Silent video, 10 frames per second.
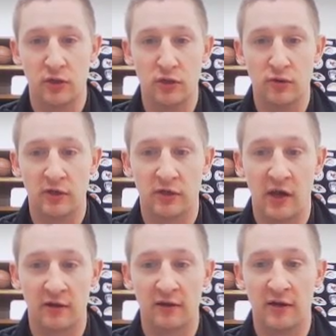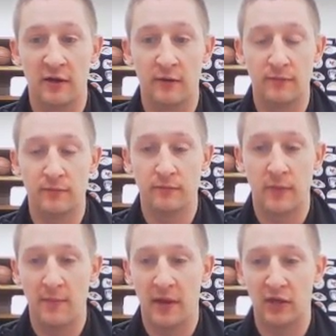can do on your calculator
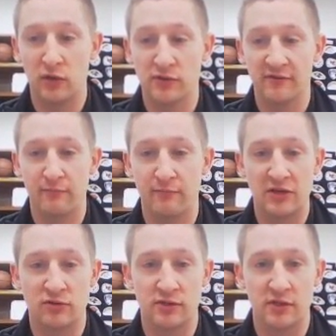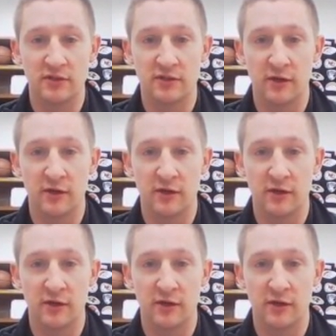by making use of matrices.